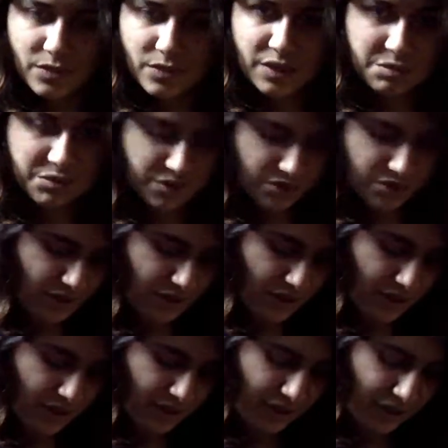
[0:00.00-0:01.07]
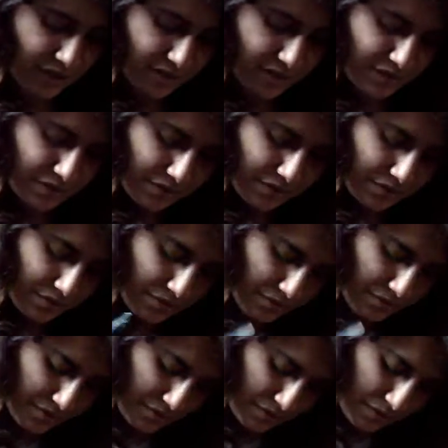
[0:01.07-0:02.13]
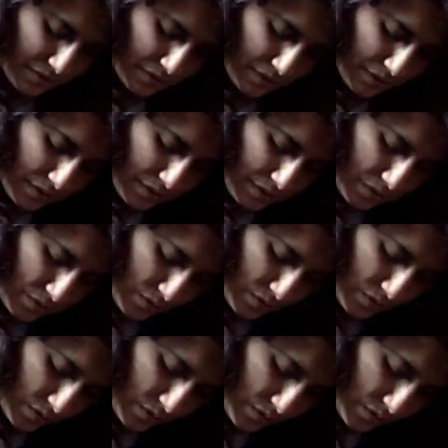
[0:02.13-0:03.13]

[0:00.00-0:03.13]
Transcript: just gonna eye it too. So